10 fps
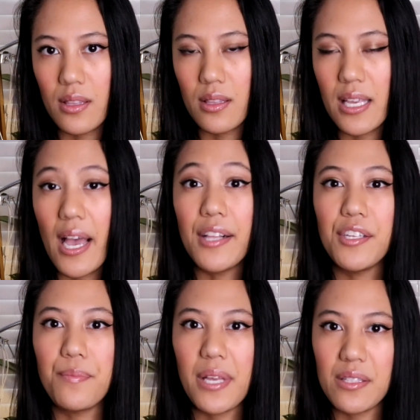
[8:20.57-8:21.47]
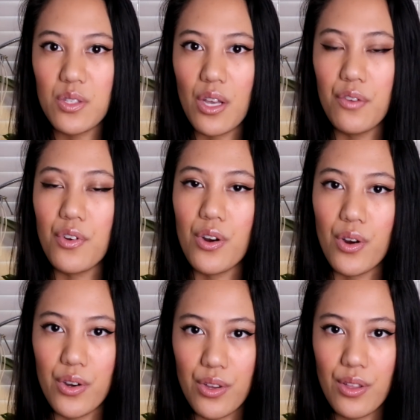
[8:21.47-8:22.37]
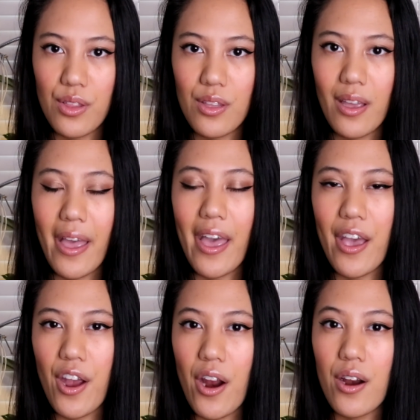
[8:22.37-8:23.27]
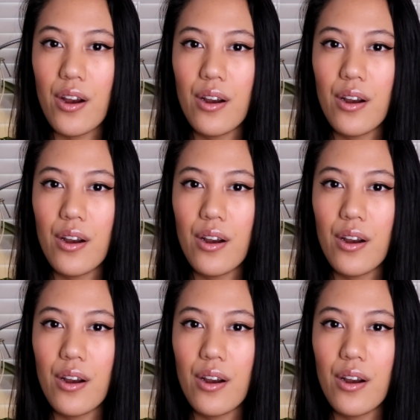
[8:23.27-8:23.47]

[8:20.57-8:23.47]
the elements of earth, air,